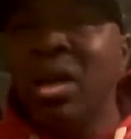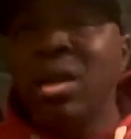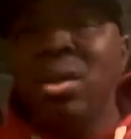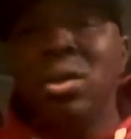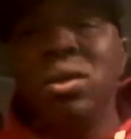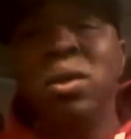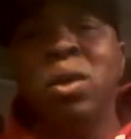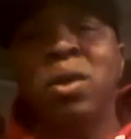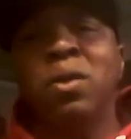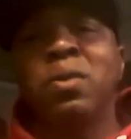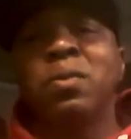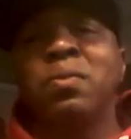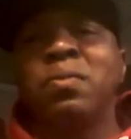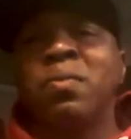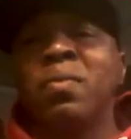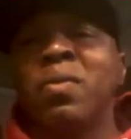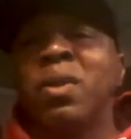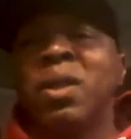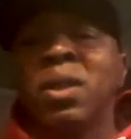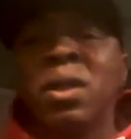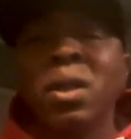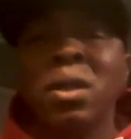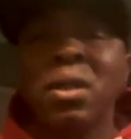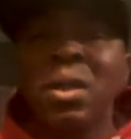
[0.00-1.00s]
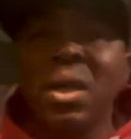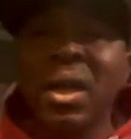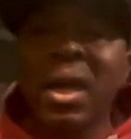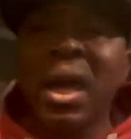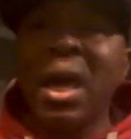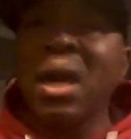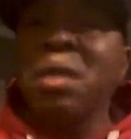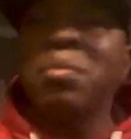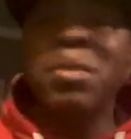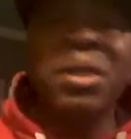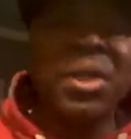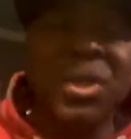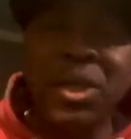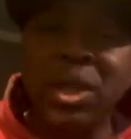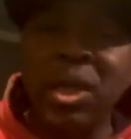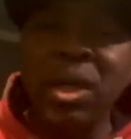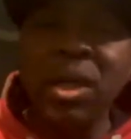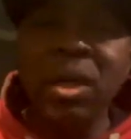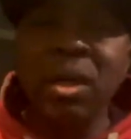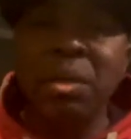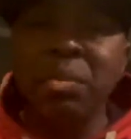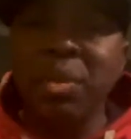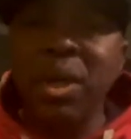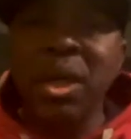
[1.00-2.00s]
You know, the game is
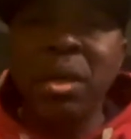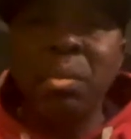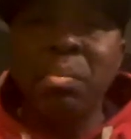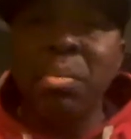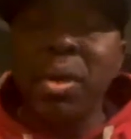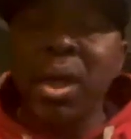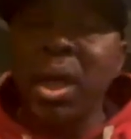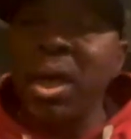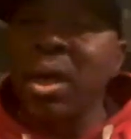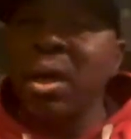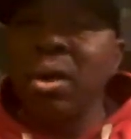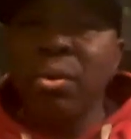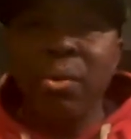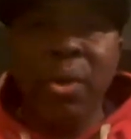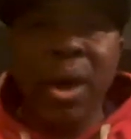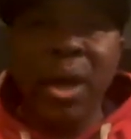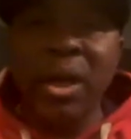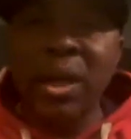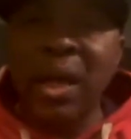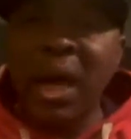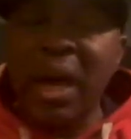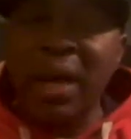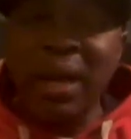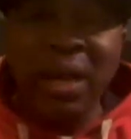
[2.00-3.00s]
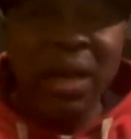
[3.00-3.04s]
still being played right now.